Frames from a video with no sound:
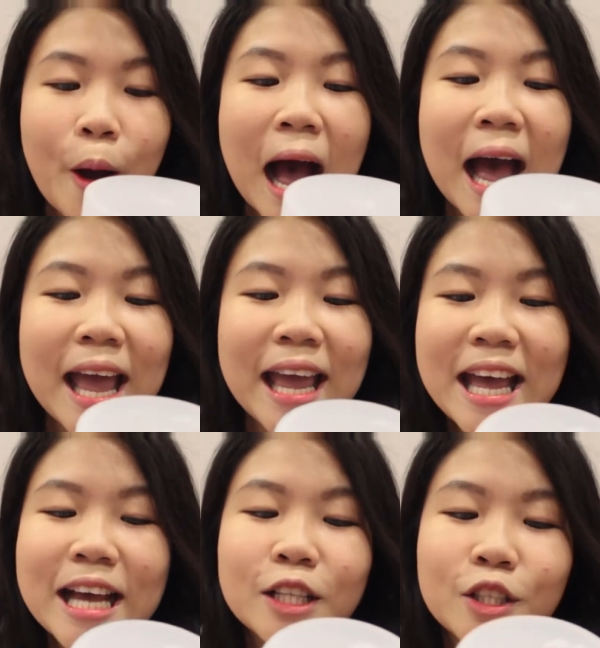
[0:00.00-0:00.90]
I
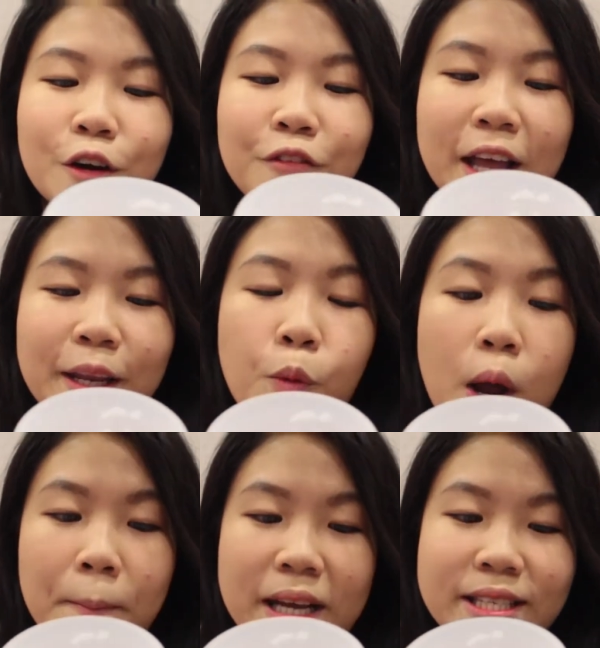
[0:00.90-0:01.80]
thought of getting
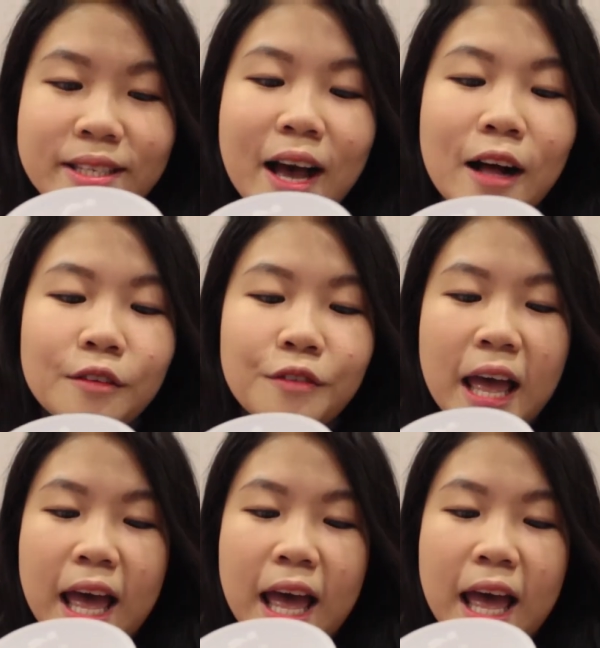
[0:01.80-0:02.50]
one myself,